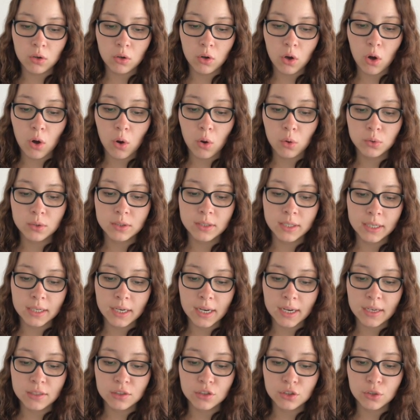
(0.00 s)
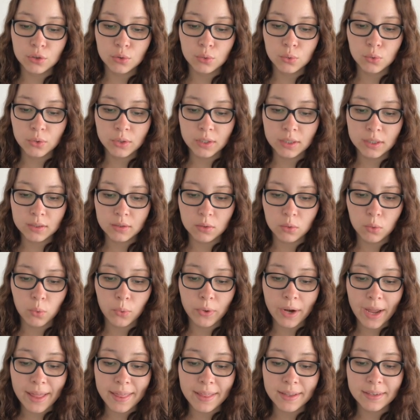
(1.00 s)
called Declaración
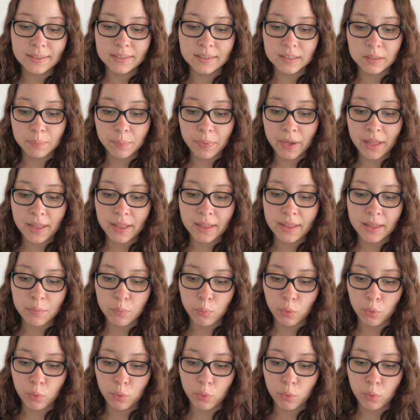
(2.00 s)
Jurada Anticipada de